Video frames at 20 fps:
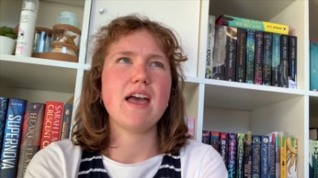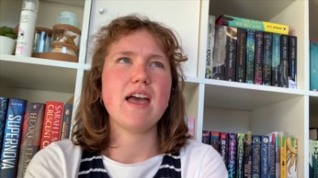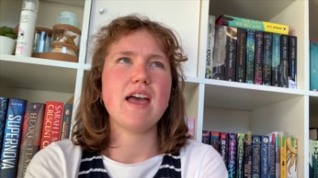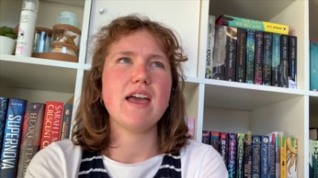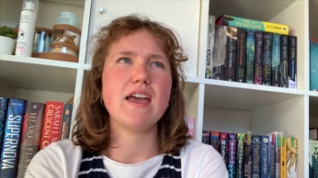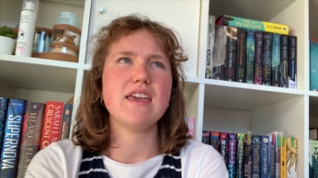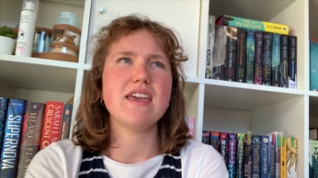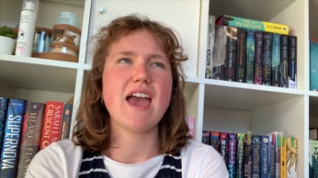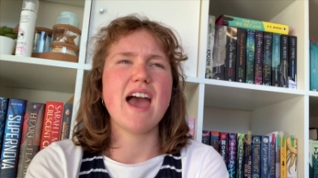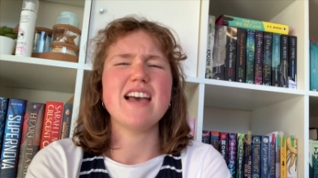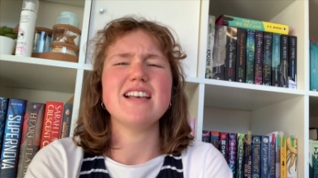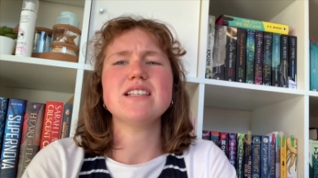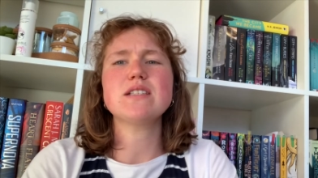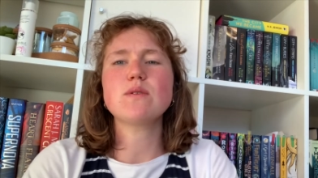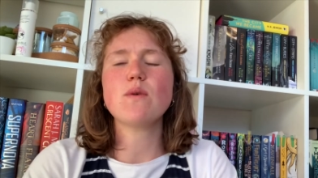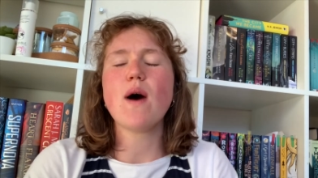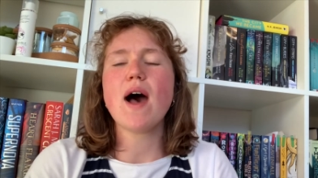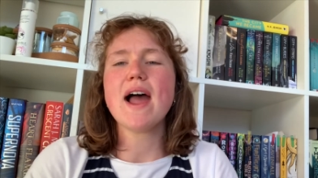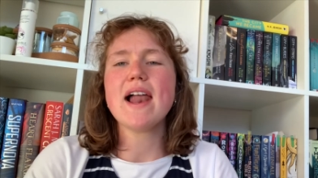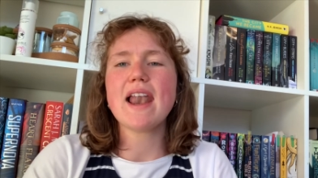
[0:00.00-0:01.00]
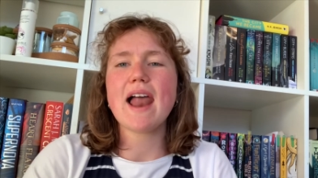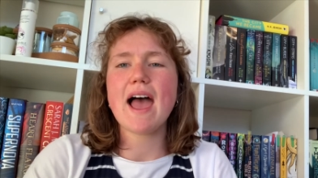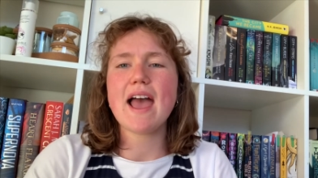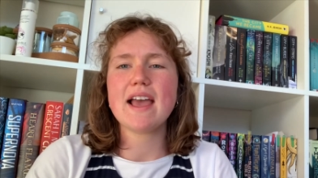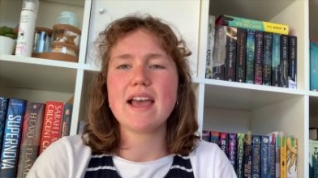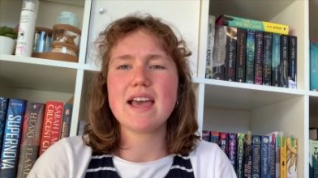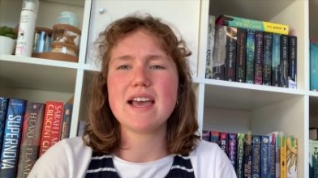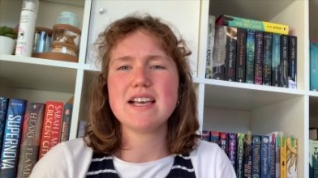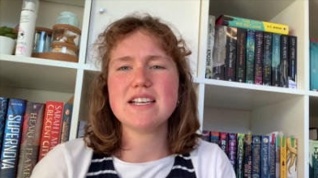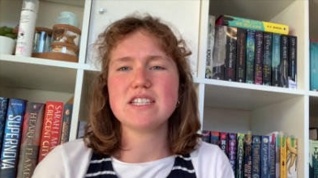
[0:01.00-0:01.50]
yeah, it's quite
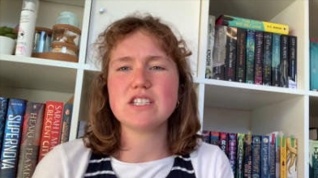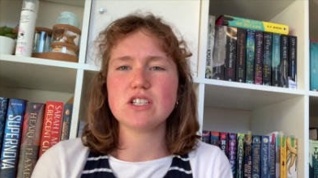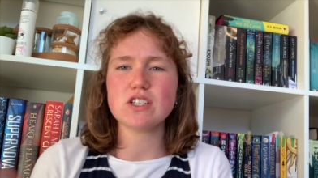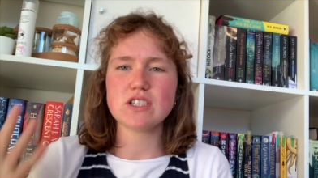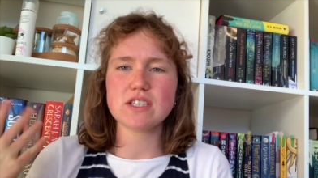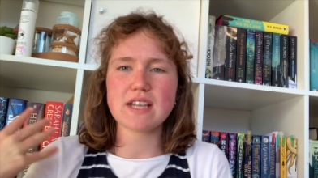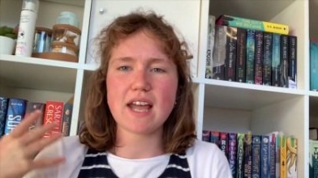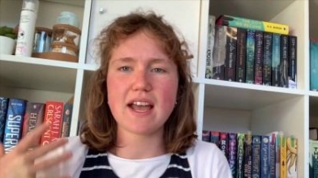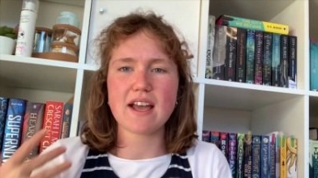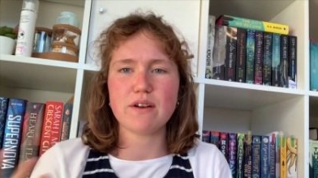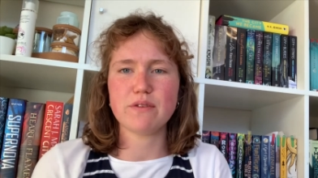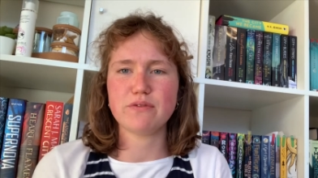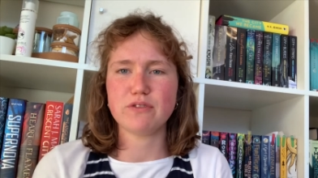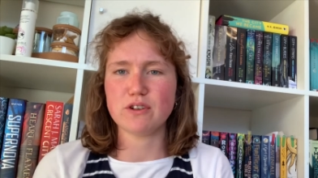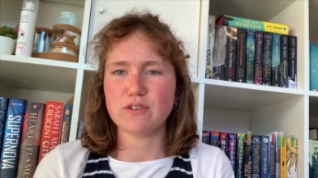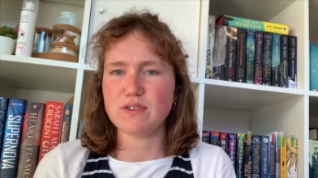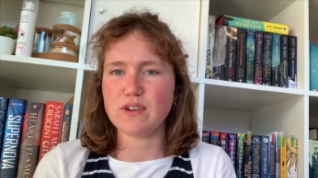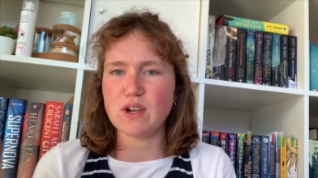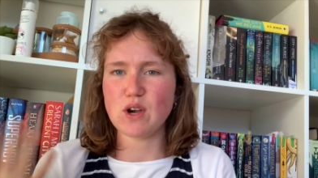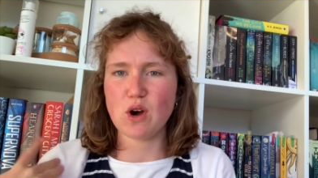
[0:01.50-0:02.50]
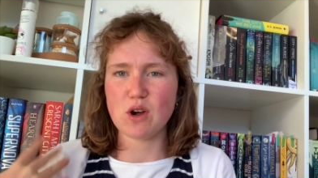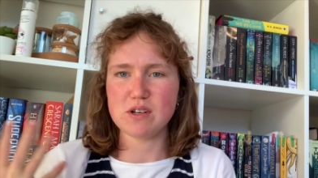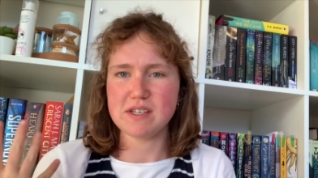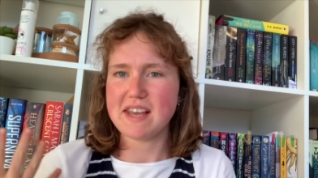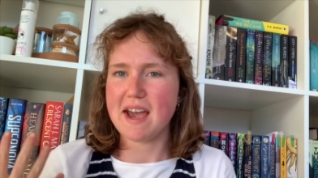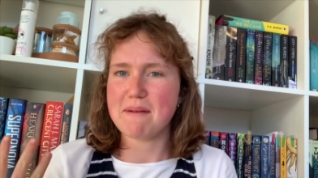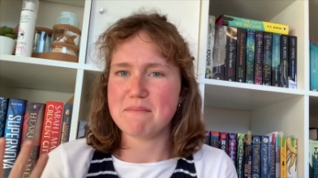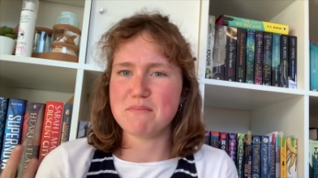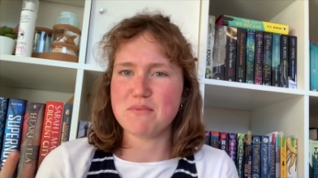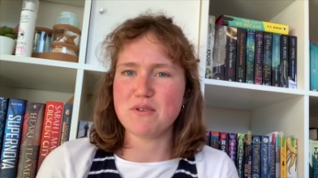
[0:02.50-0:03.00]
like, it's just like a fluffy
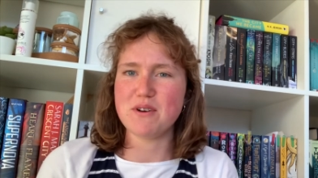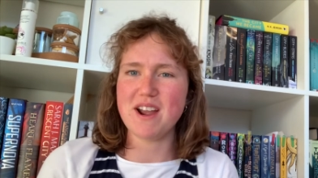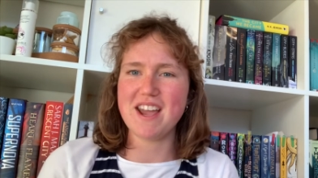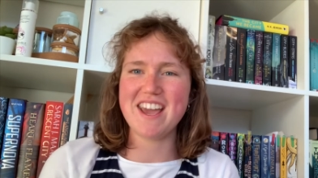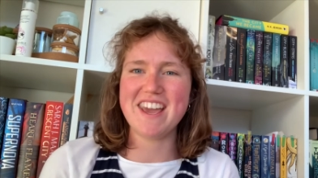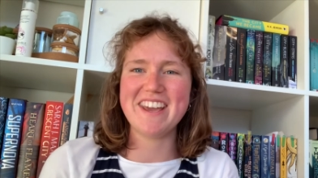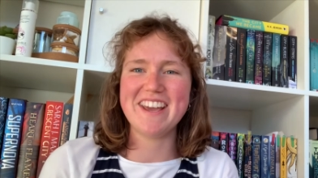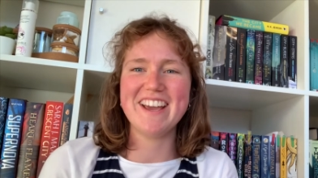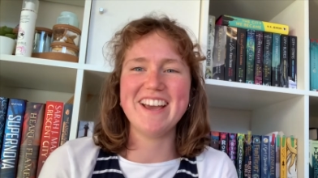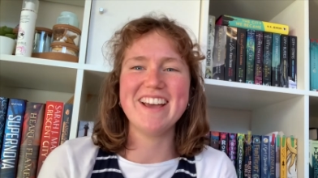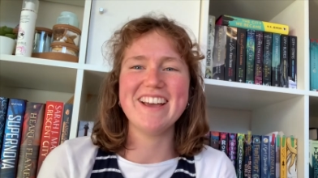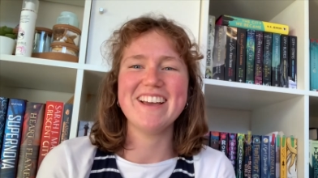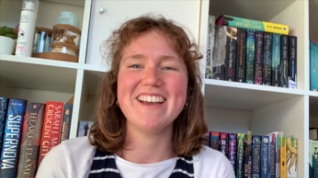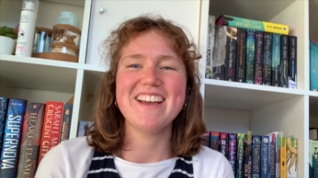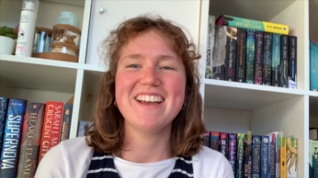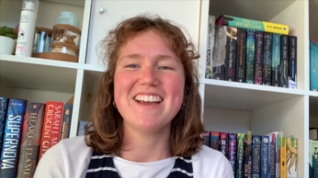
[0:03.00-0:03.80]
contemporary.